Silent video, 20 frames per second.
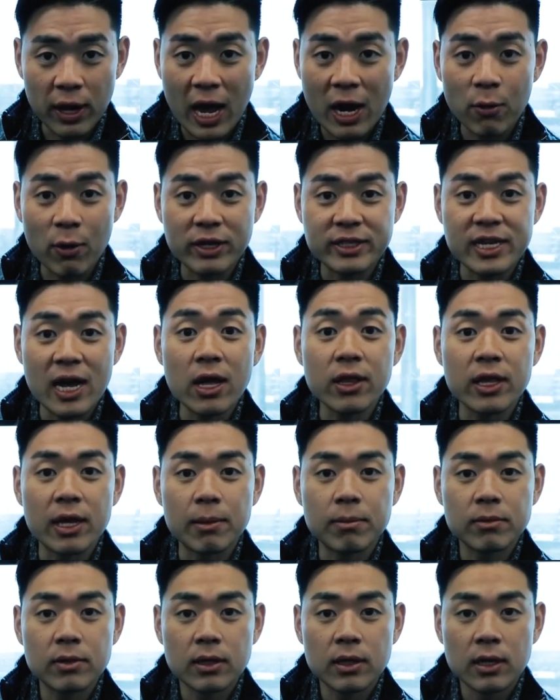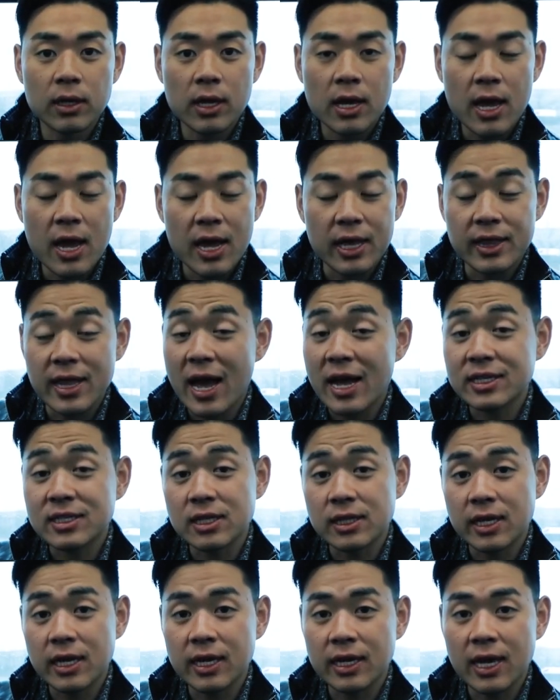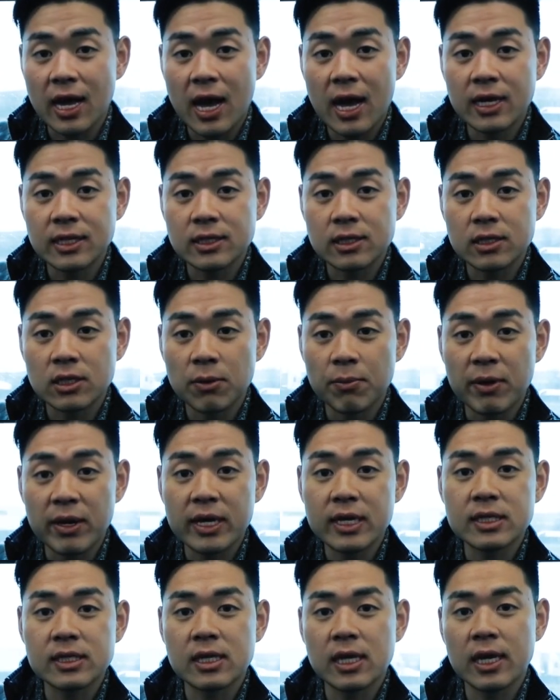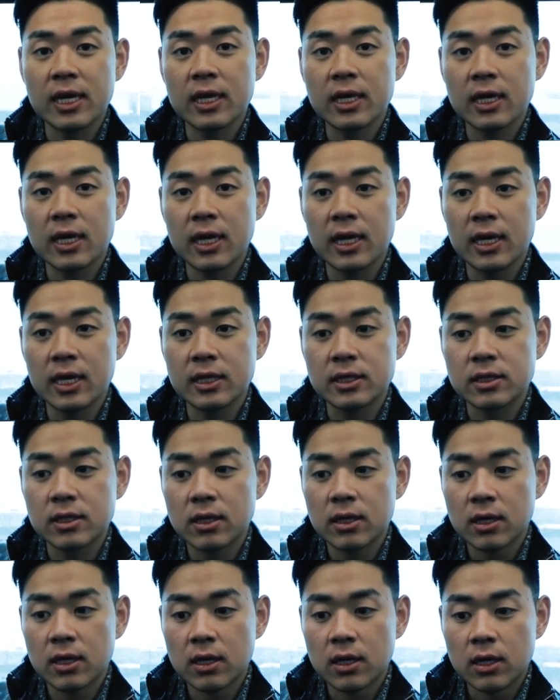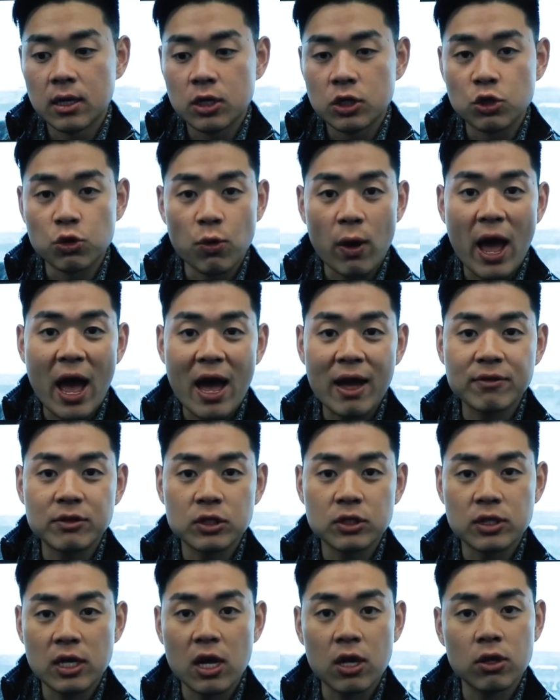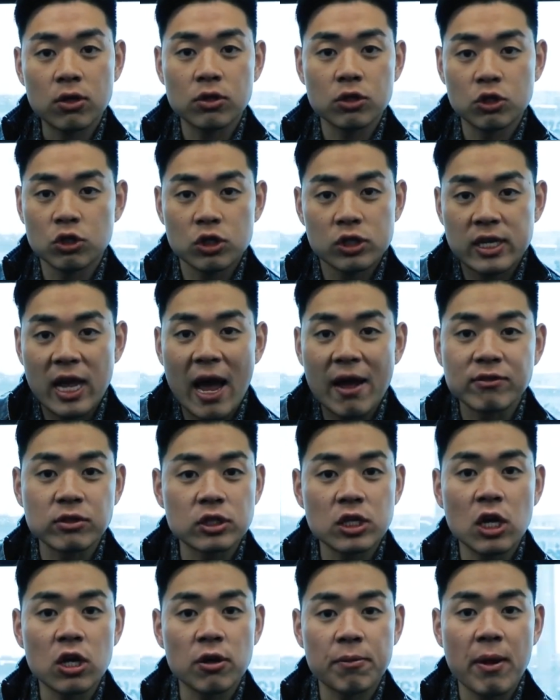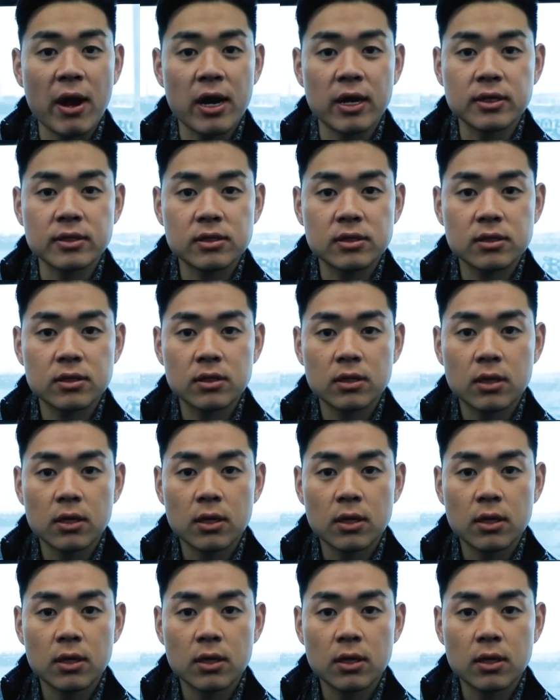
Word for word: How do I tell them? And that's the thing, guys. The biggest thing is you have to tell, you just have to tell your parents.